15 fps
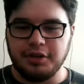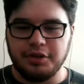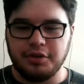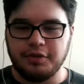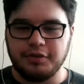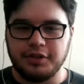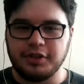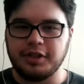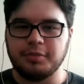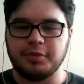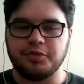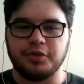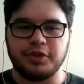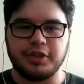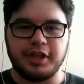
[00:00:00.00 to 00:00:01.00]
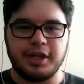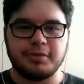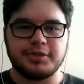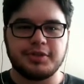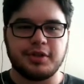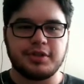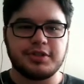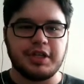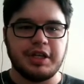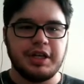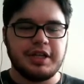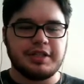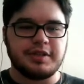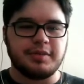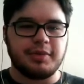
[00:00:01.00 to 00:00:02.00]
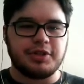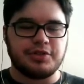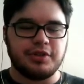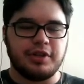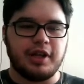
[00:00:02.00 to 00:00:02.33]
go over again before the game starts to make sure